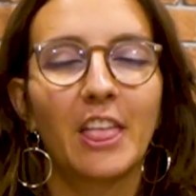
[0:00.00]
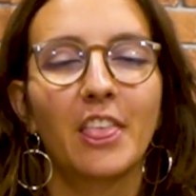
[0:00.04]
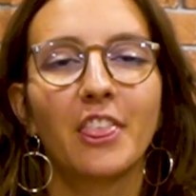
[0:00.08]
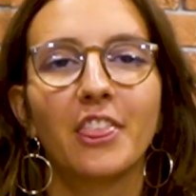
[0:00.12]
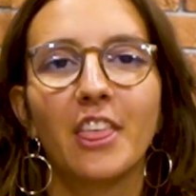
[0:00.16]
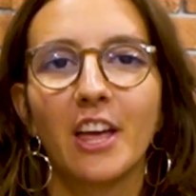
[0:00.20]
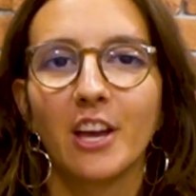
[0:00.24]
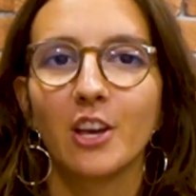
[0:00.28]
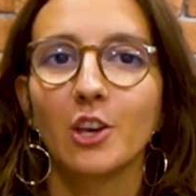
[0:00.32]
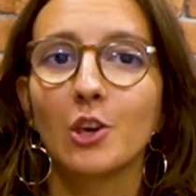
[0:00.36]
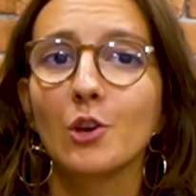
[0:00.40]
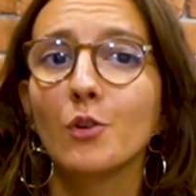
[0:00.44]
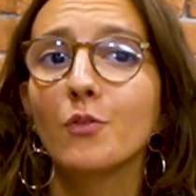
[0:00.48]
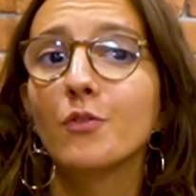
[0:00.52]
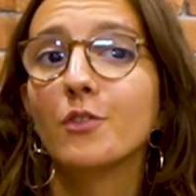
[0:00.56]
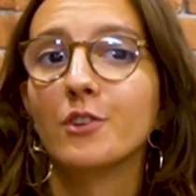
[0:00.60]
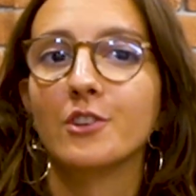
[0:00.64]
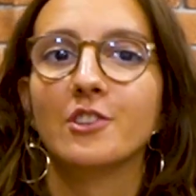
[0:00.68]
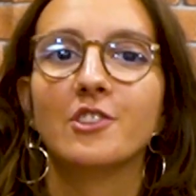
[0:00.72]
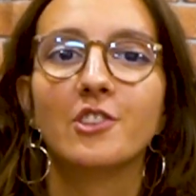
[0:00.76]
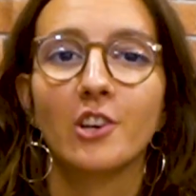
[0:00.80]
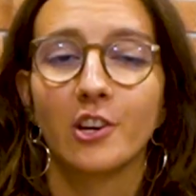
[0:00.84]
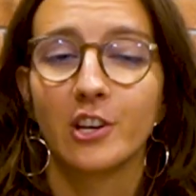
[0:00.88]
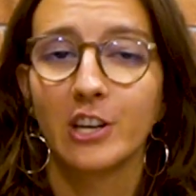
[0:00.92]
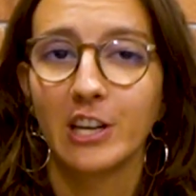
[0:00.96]
Thank you for
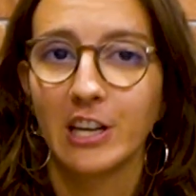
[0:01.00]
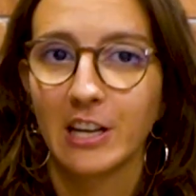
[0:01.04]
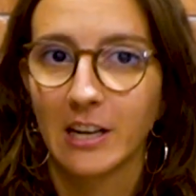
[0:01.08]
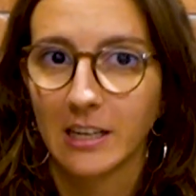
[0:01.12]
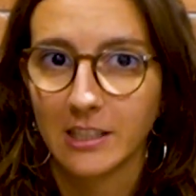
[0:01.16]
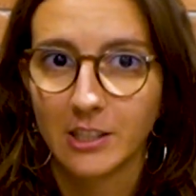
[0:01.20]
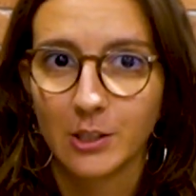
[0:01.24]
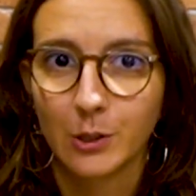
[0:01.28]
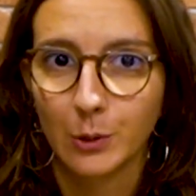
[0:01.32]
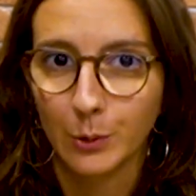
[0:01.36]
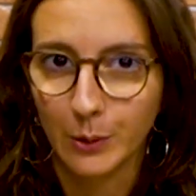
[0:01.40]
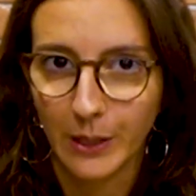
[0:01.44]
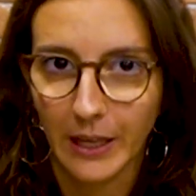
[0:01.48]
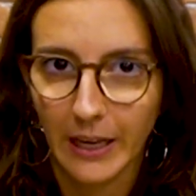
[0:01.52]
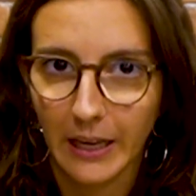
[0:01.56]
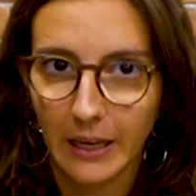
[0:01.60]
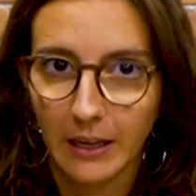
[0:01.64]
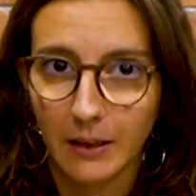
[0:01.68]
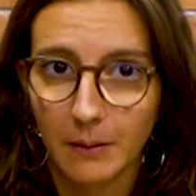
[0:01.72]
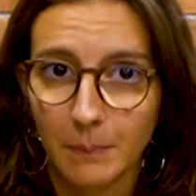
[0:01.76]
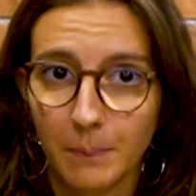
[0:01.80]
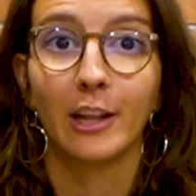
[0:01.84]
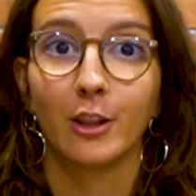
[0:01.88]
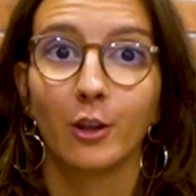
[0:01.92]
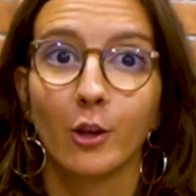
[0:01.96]
joining us today.
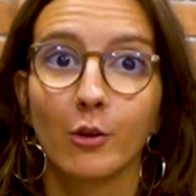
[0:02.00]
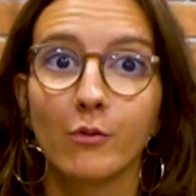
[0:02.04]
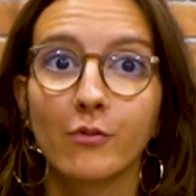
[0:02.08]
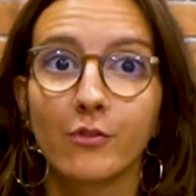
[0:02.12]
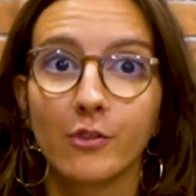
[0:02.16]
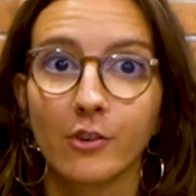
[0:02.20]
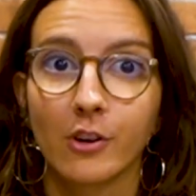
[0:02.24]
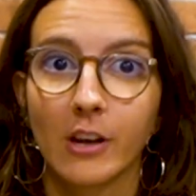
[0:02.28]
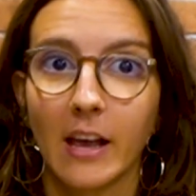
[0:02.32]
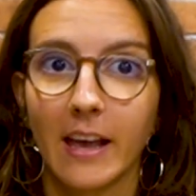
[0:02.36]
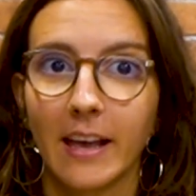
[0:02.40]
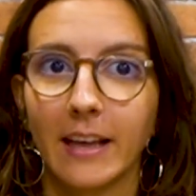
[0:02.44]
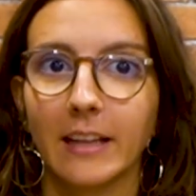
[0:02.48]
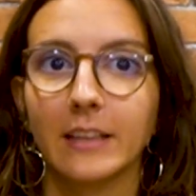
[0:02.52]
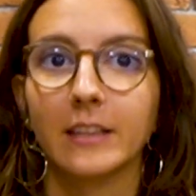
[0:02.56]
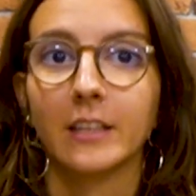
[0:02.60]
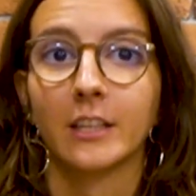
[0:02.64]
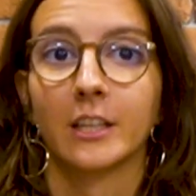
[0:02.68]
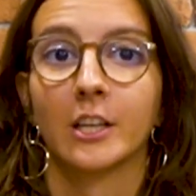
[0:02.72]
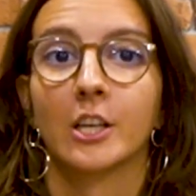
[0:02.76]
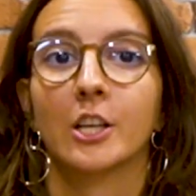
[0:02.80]
And don't forget,